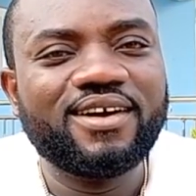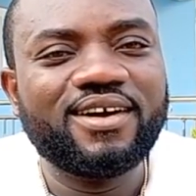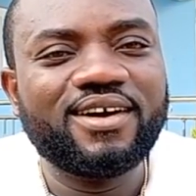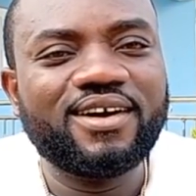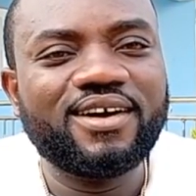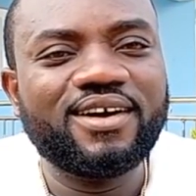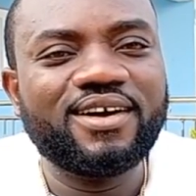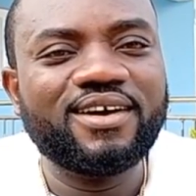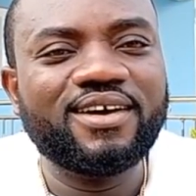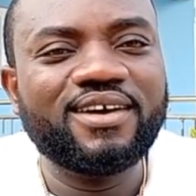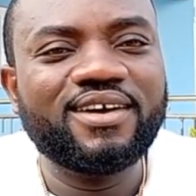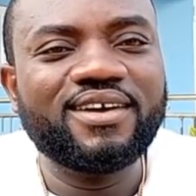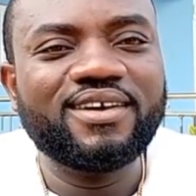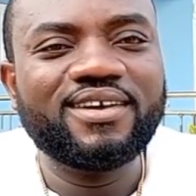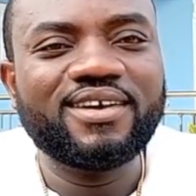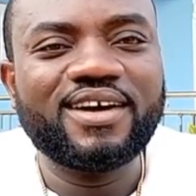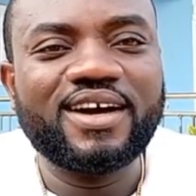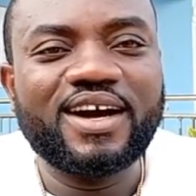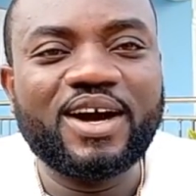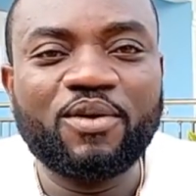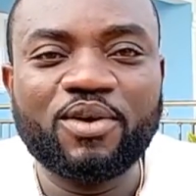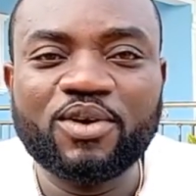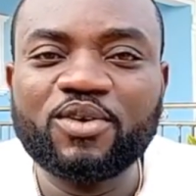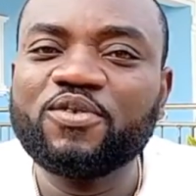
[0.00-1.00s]
I
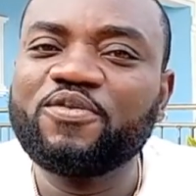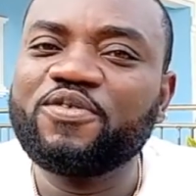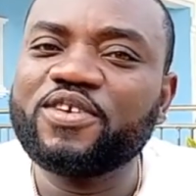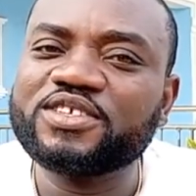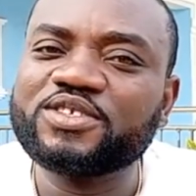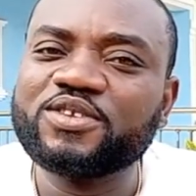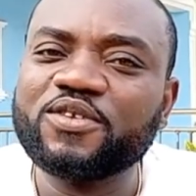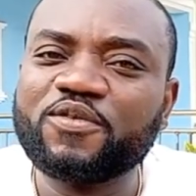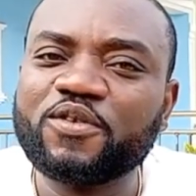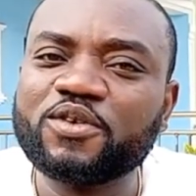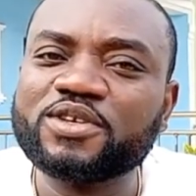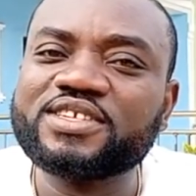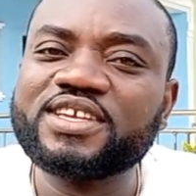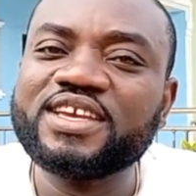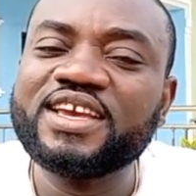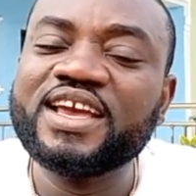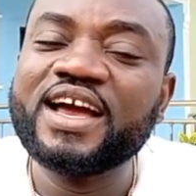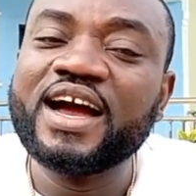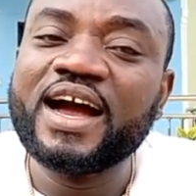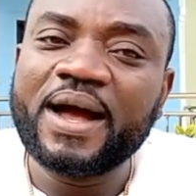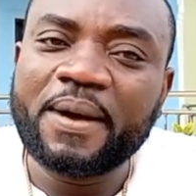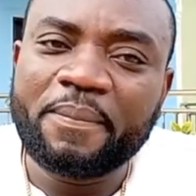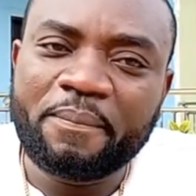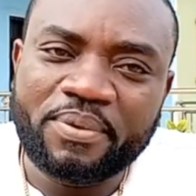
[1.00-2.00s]
want to first of all say
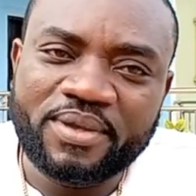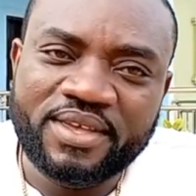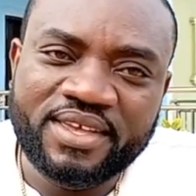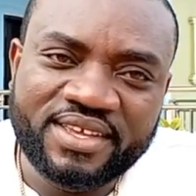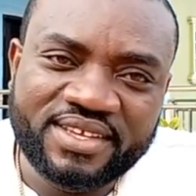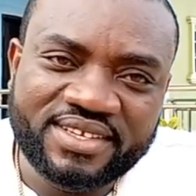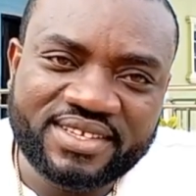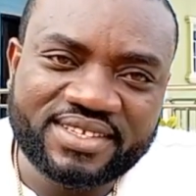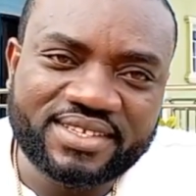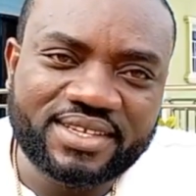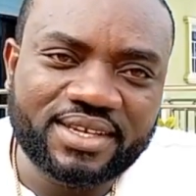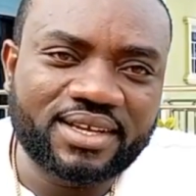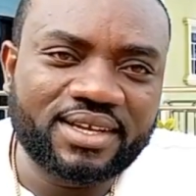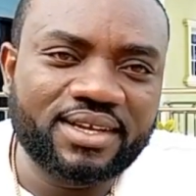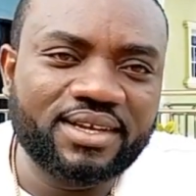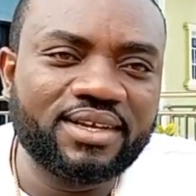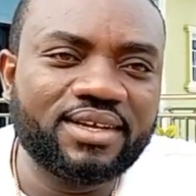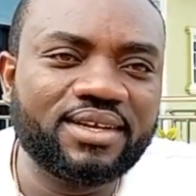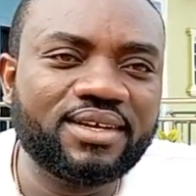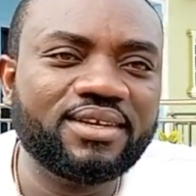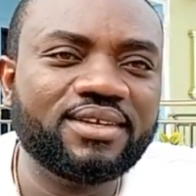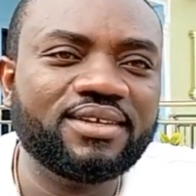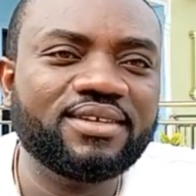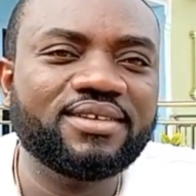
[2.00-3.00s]
Happy Easter